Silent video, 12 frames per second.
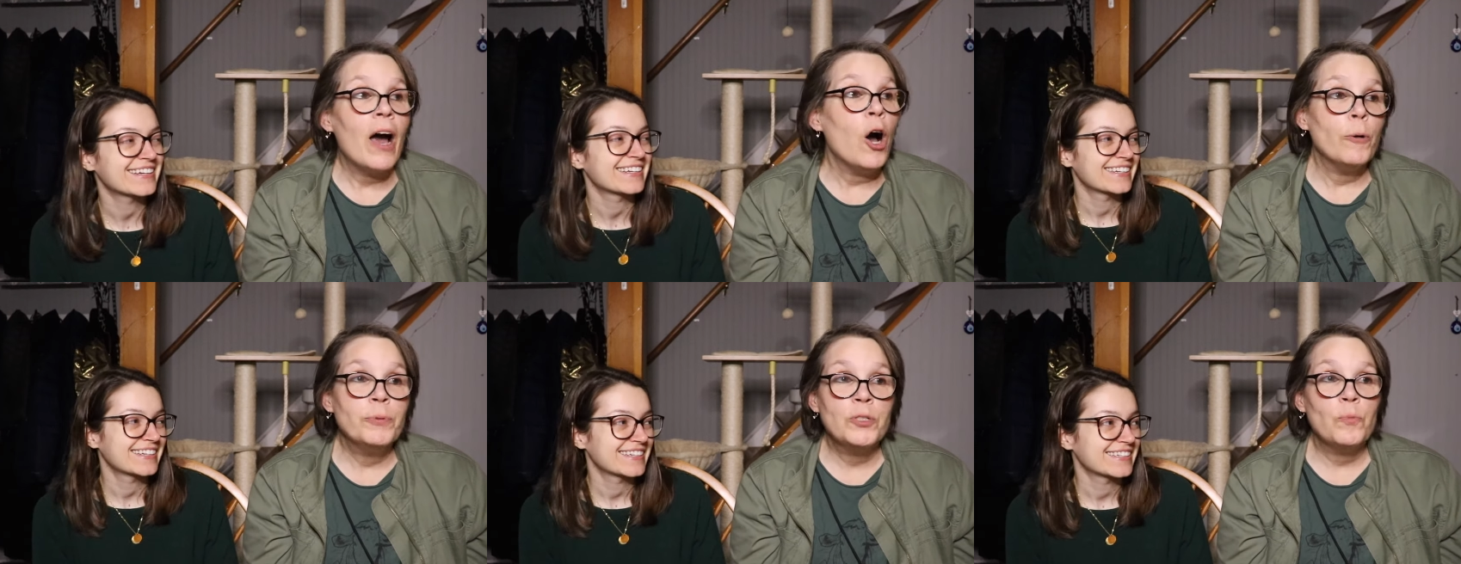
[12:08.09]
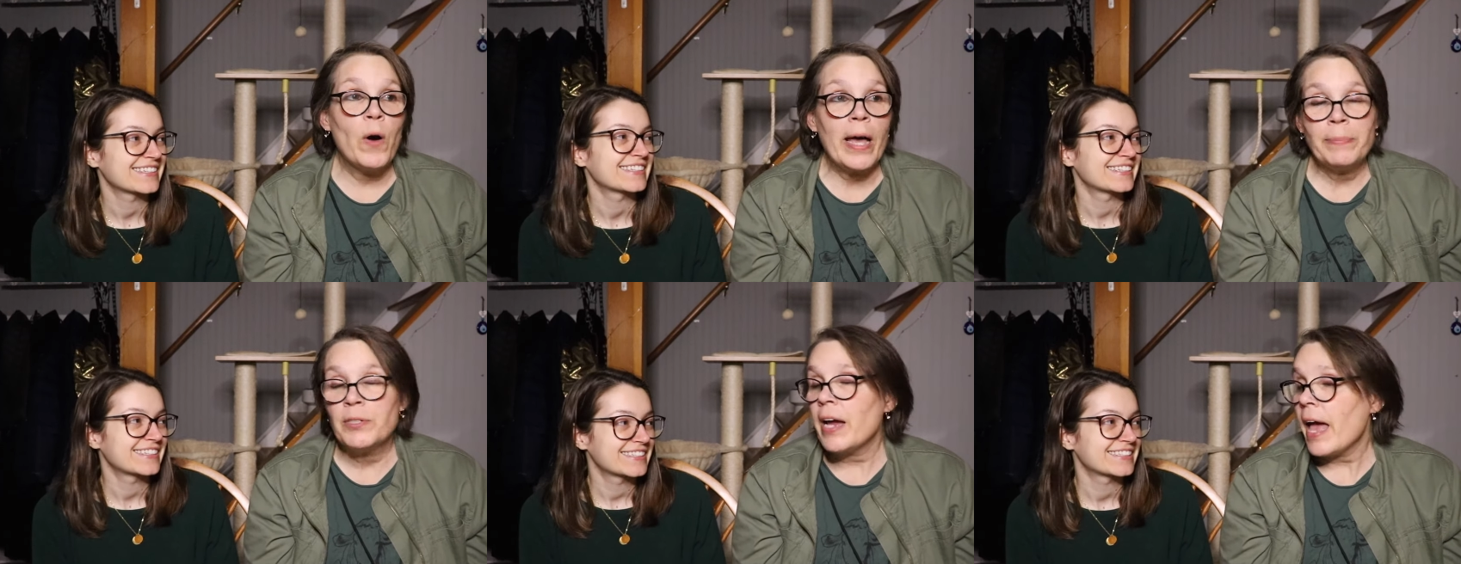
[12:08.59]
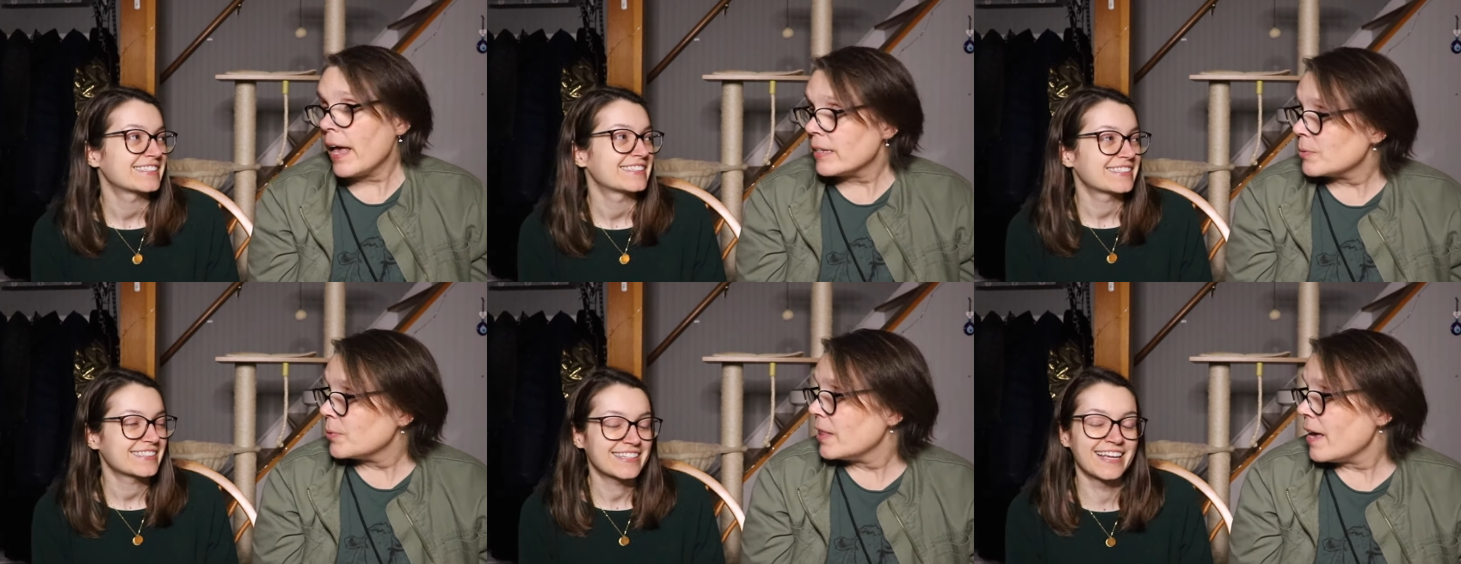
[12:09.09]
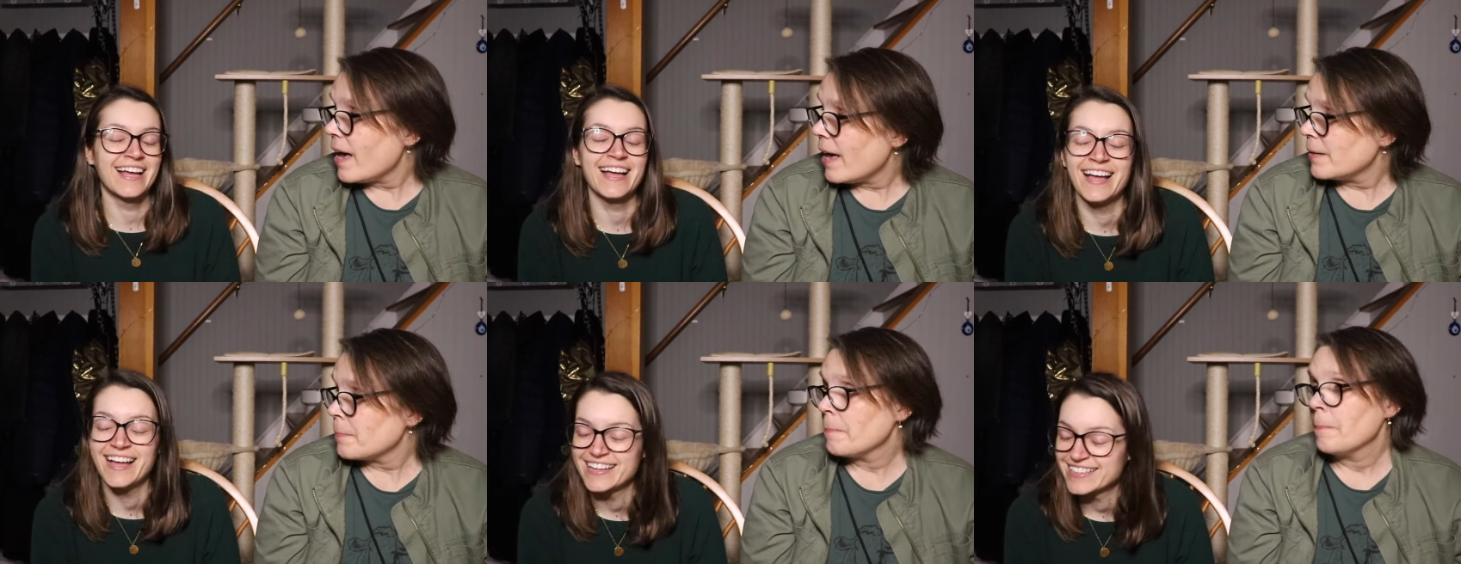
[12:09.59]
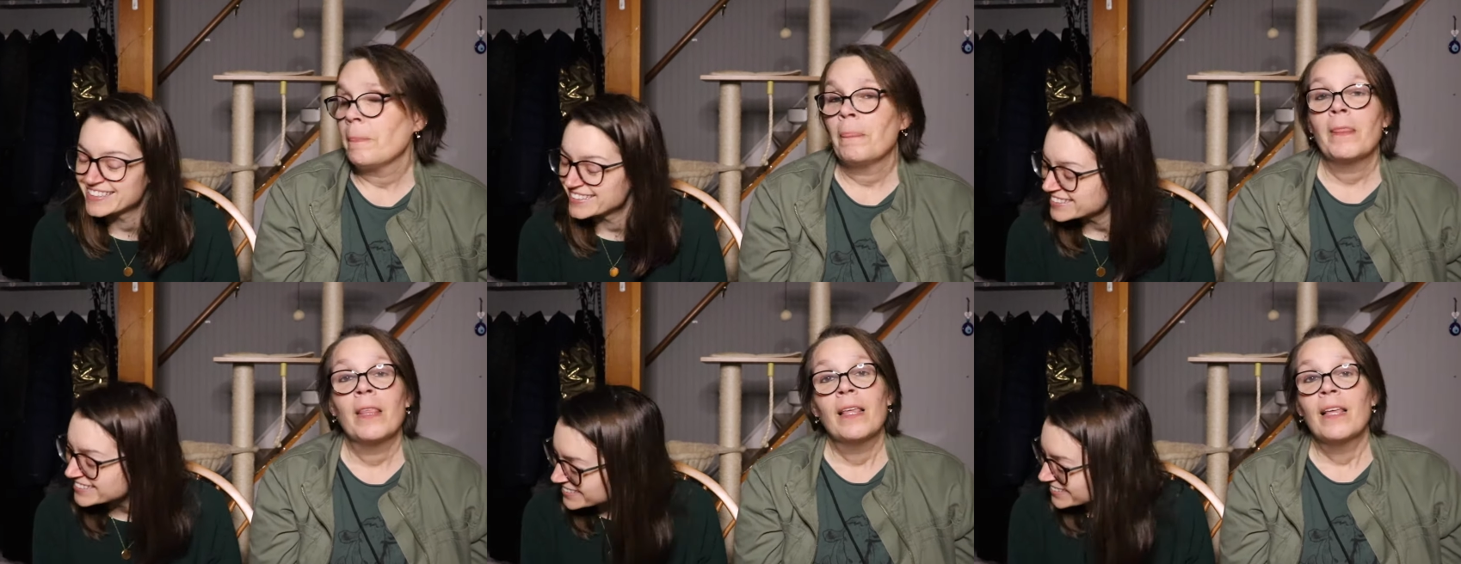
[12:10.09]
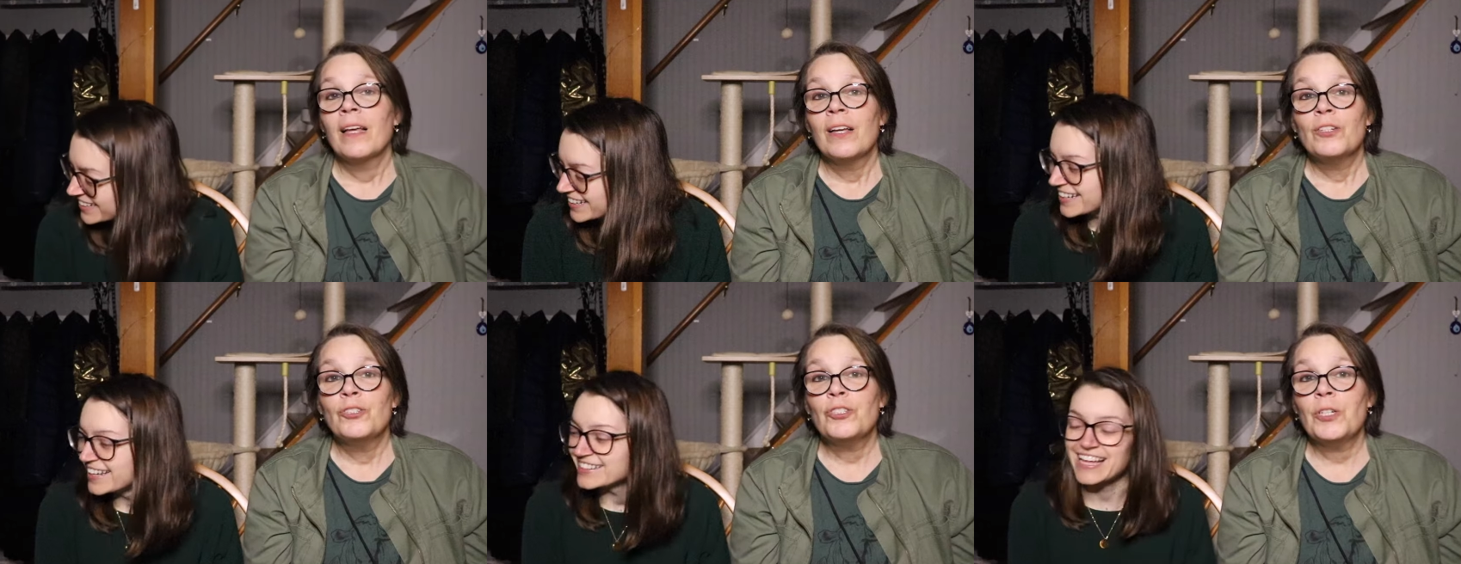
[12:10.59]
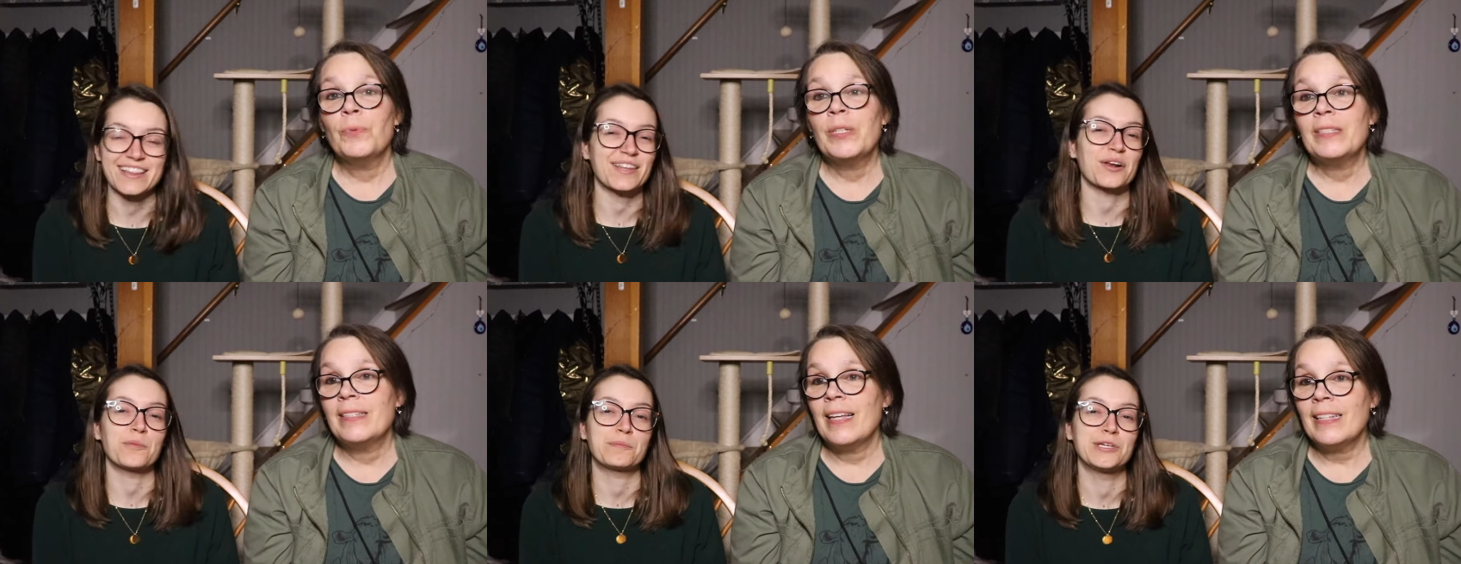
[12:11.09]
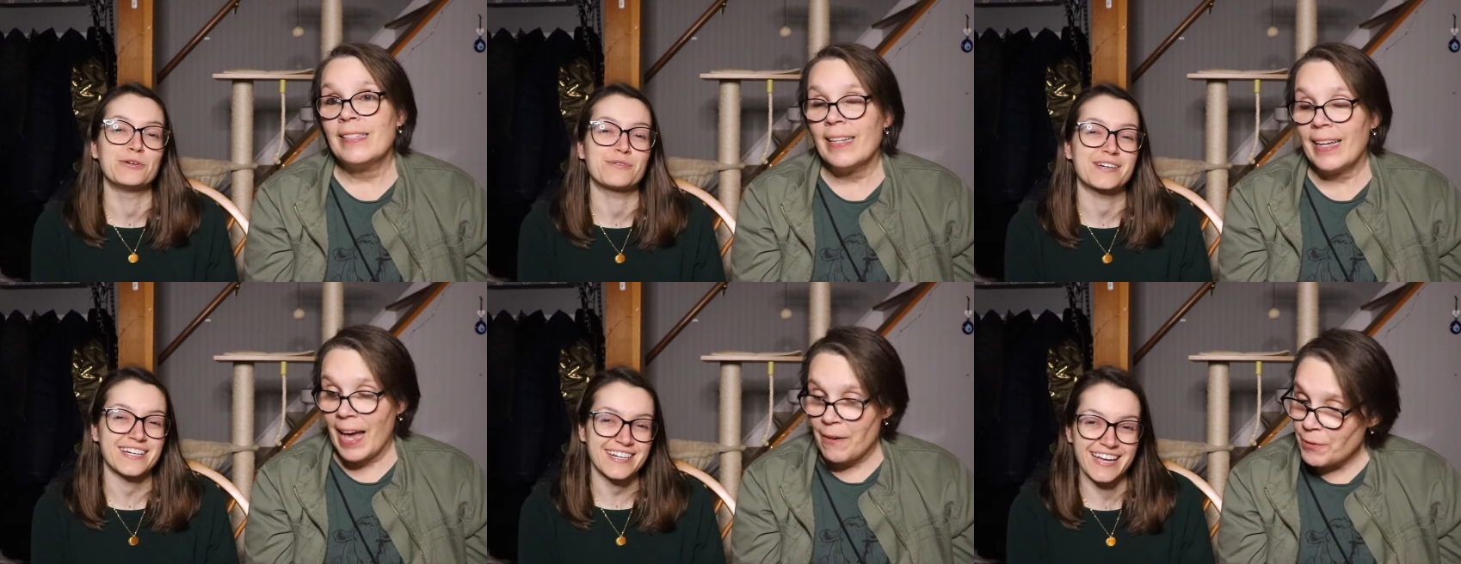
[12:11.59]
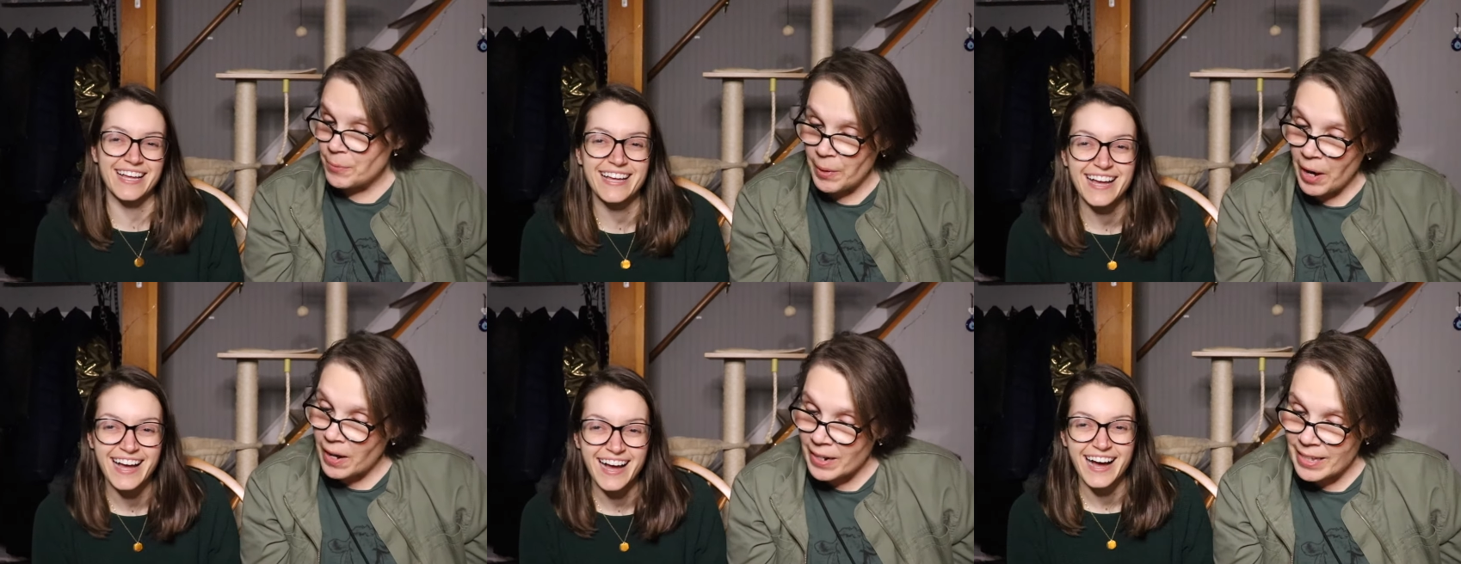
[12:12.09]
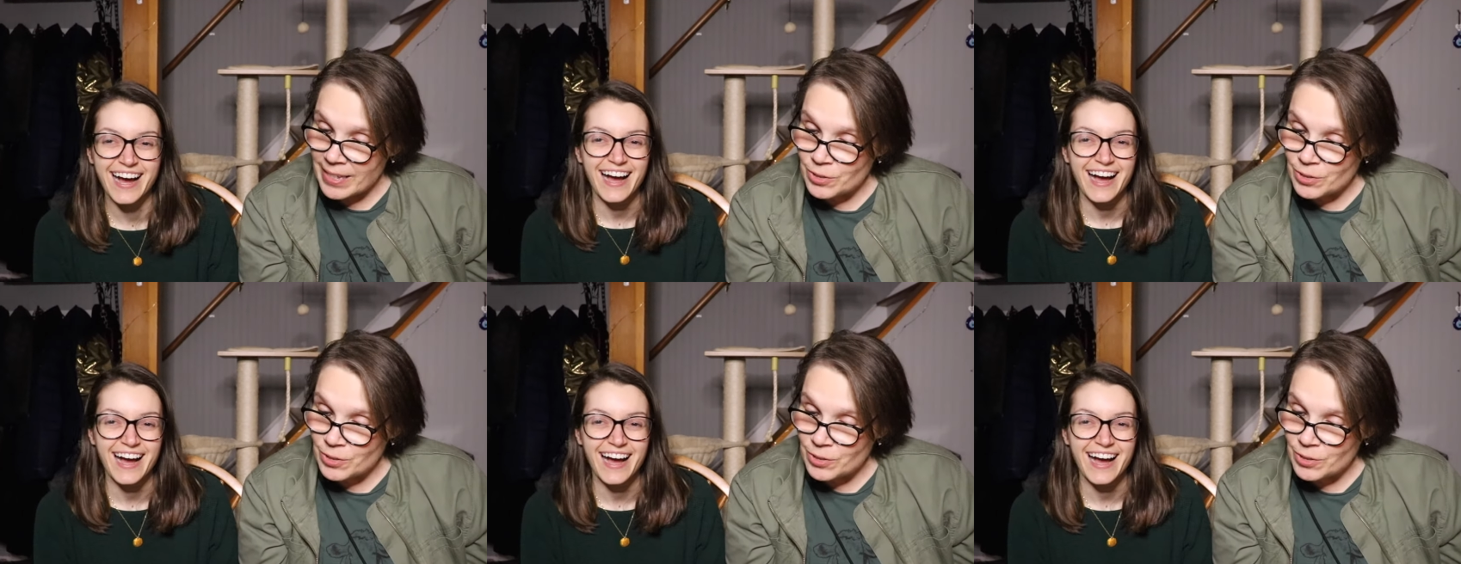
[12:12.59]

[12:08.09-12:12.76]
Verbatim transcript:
Speaker 1: I hope she wiped her ass with that. She that was dissing puke. everybody.